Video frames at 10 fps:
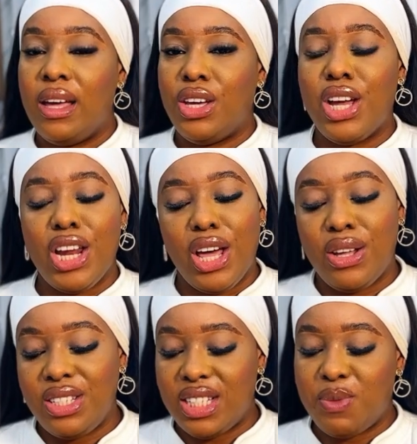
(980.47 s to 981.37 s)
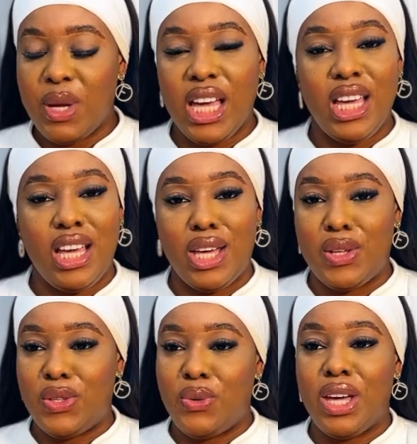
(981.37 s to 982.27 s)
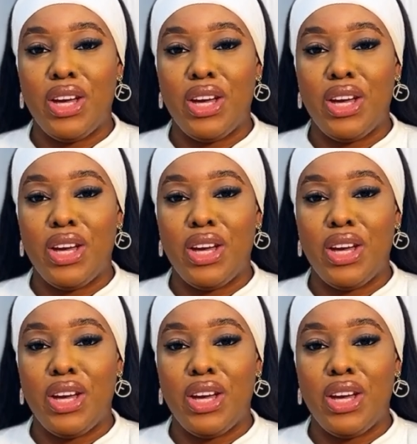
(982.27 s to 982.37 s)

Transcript: you know, just be cute doing